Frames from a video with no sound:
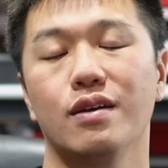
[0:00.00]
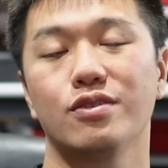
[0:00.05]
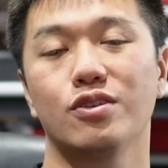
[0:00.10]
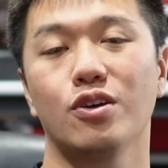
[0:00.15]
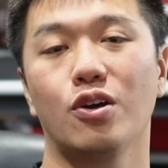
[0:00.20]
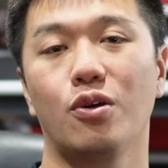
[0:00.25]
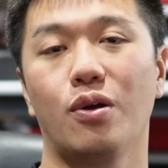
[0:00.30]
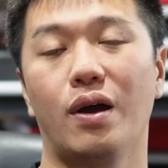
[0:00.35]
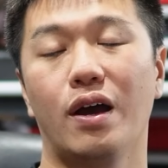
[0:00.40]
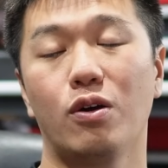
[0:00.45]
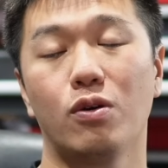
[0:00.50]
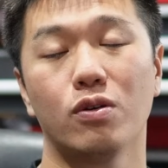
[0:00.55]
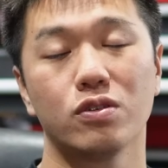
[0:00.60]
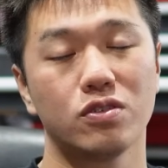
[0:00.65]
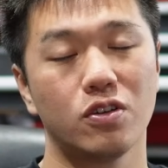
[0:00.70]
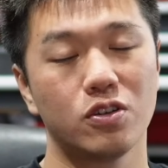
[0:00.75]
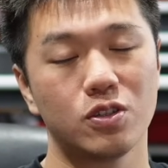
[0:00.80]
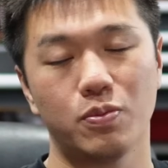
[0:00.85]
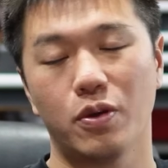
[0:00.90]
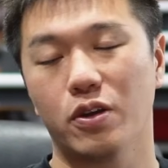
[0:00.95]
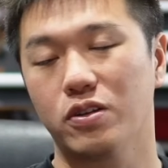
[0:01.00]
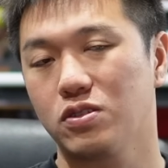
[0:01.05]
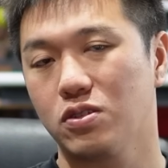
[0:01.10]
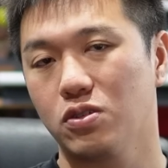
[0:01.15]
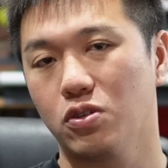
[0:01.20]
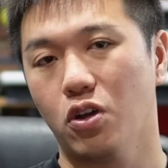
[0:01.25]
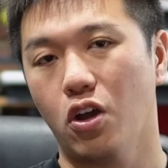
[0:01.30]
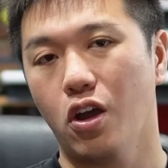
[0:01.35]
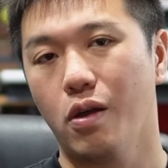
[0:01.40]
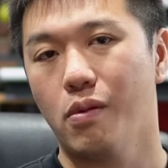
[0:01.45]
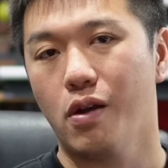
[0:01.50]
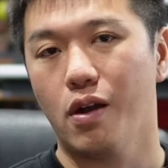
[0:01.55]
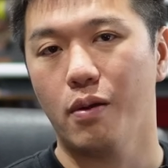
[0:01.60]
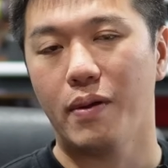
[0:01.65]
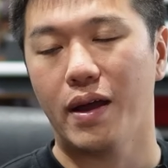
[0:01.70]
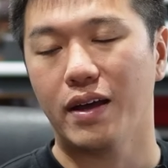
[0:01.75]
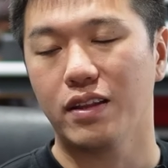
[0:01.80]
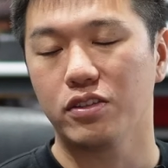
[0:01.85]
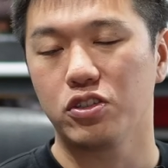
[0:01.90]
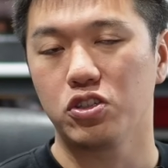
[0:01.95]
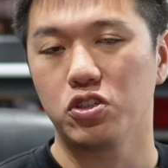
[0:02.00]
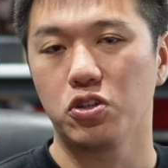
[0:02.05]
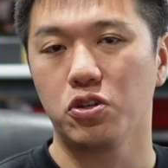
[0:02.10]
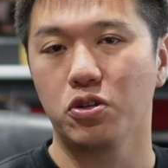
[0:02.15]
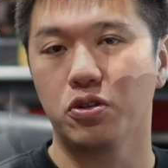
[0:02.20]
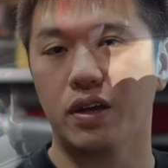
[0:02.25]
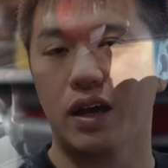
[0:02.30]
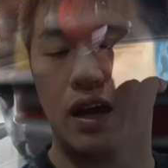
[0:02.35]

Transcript: So I also spoke to Omar about the tune,